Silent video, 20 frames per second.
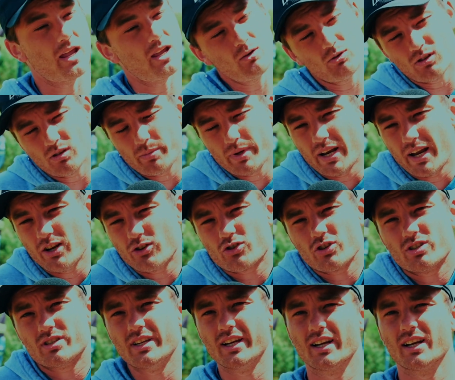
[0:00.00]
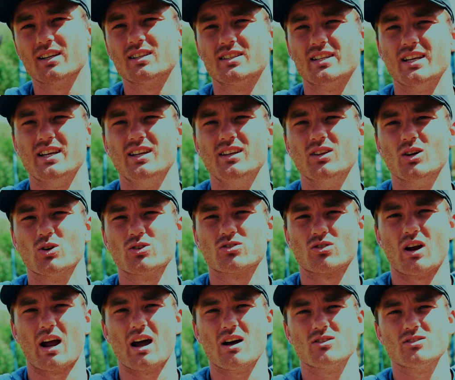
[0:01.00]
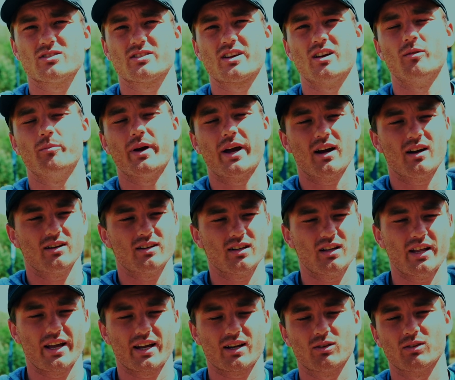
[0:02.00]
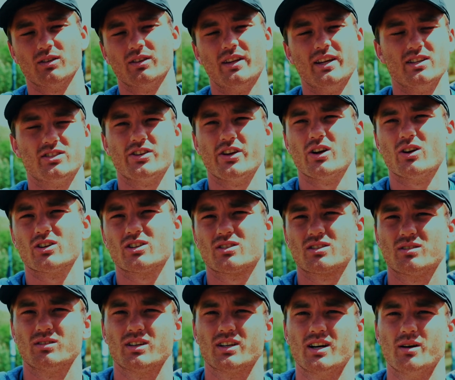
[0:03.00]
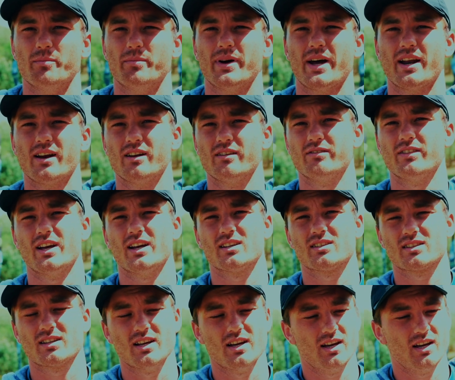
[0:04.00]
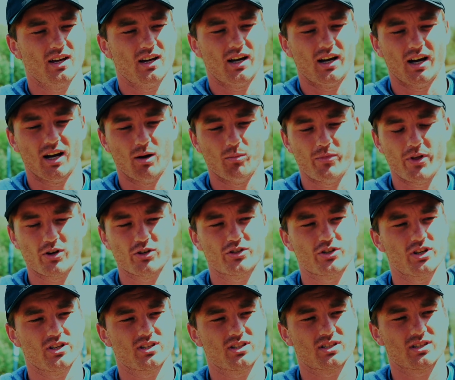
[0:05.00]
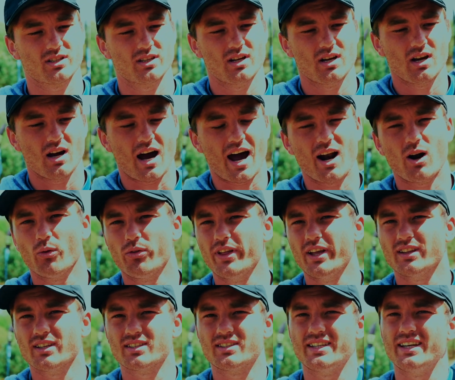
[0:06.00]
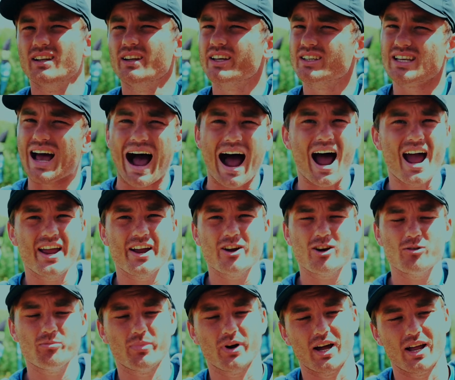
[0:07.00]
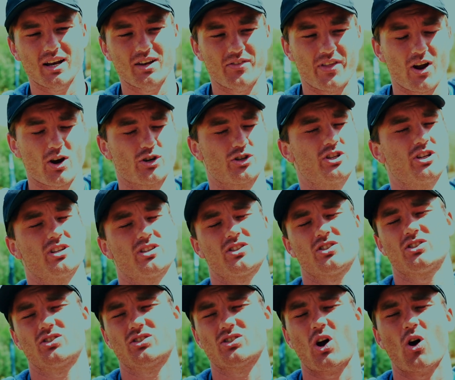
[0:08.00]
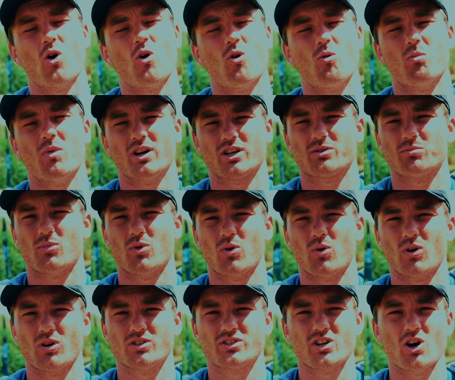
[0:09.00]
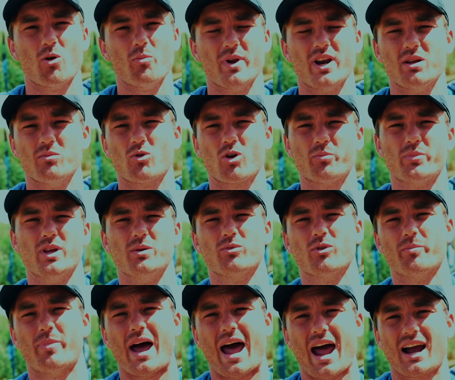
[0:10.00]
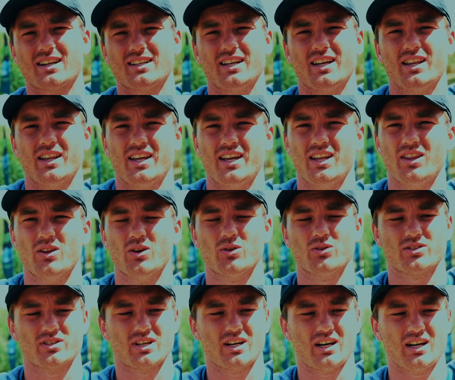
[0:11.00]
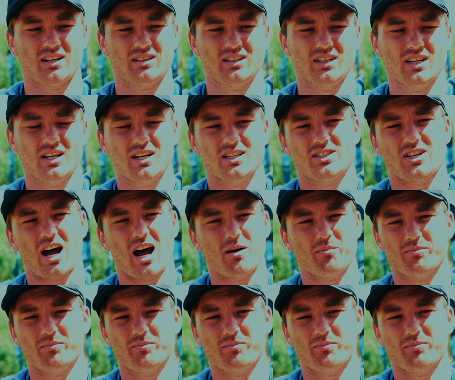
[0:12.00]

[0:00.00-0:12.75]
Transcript: It would have been interesting to see those rounds compared to like this year's competitiveness. Yeah. I don't think the ceiling's higher, but there's just so many more people packed in those top